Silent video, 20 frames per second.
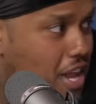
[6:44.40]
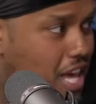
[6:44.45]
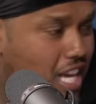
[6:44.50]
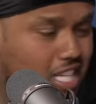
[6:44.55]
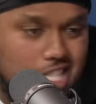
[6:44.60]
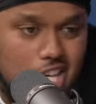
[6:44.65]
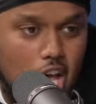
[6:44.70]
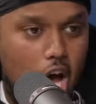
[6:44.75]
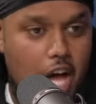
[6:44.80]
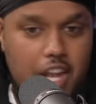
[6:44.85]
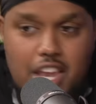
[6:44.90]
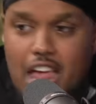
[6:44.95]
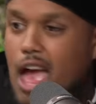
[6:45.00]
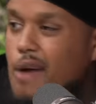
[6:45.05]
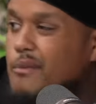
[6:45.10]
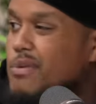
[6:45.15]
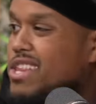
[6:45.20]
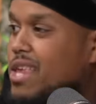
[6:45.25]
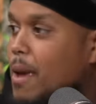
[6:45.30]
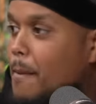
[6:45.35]
on his yard,
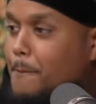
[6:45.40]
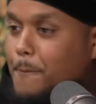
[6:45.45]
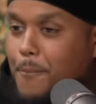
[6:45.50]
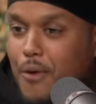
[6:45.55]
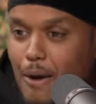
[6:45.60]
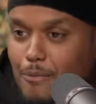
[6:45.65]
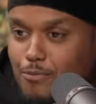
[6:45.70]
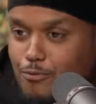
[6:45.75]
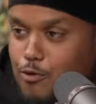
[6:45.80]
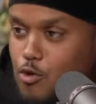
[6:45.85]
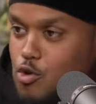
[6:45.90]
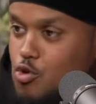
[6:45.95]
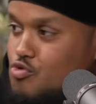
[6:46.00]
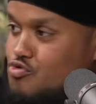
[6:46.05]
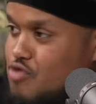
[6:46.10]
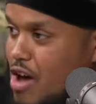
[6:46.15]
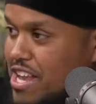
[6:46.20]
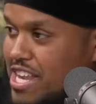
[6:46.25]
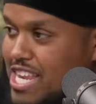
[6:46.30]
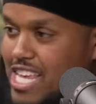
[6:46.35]
everything prepped for you,
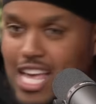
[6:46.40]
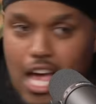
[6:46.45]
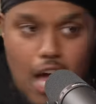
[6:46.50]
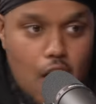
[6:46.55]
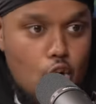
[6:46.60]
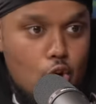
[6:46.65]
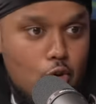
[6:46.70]
ready.